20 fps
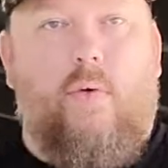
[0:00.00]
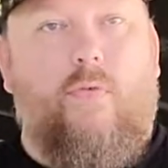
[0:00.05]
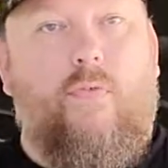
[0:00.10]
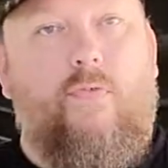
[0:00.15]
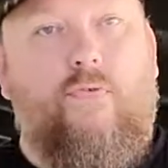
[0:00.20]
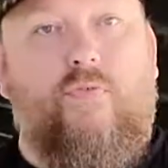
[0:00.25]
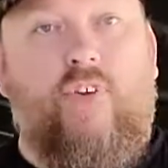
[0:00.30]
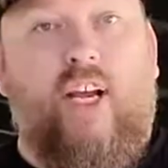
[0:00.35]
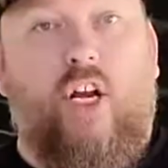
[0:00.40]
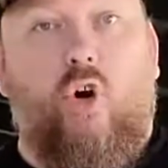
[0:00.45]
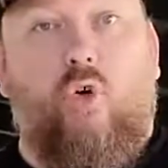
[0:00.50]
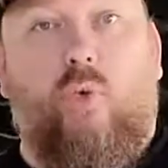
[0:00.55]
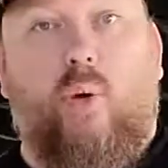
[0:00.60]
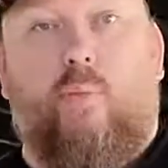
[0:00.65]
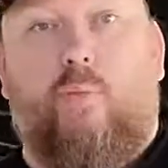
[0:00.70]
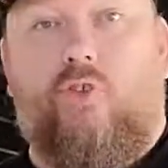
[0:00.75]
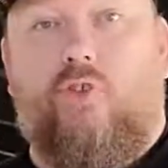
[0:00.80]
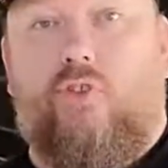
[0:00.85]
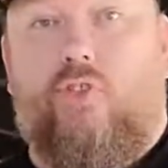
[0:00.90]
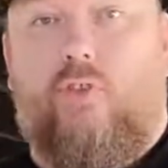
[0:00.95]
finger
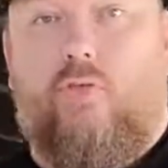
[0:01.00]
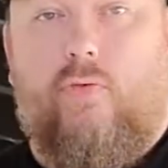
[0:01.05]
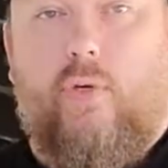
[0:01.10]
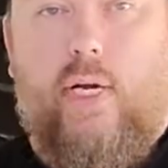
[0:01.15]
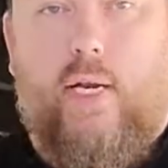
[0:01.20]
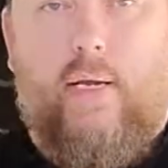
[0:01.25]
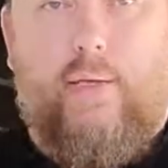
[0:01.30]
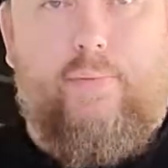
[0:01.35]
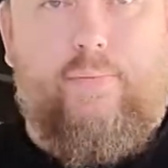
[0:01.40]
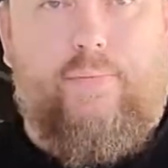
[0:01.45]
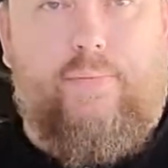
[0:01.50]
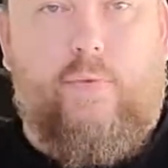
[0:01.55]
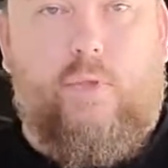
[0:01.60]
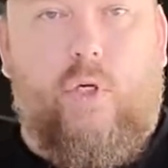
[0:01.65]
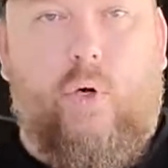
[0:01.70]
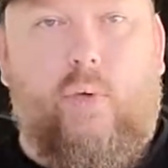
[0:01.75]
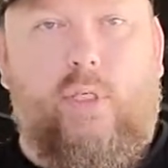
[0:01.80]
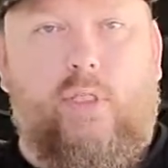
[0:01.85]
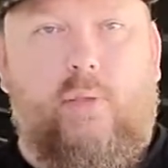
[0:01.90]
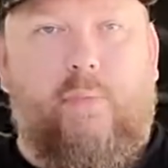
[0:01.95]
ripples, right? It's
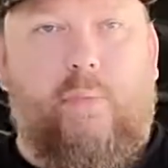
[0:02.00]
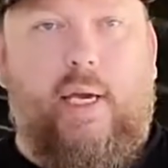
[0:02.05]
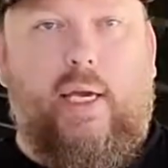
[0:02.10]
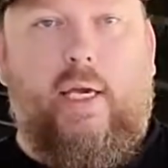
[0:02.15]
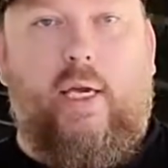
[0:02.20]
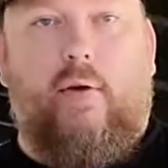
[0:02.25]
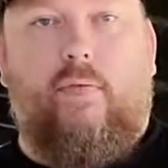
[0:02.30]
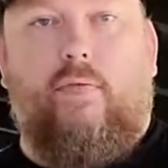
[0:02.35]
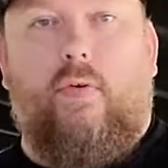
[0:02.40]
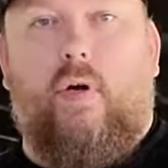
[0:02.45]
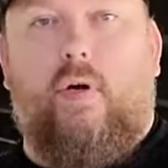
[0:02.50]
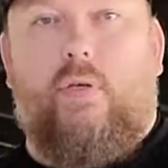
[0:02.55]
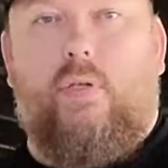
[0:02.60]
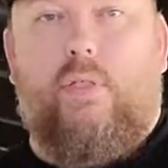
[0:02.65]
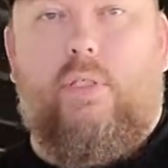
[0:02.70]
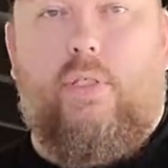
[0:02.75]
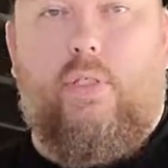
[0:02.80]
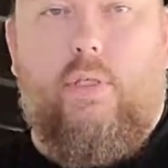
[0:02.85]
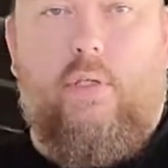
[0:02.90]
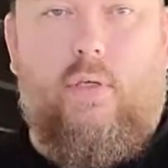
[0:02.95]
always the pinky
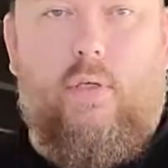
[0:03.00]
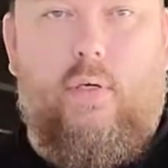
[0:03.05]
first,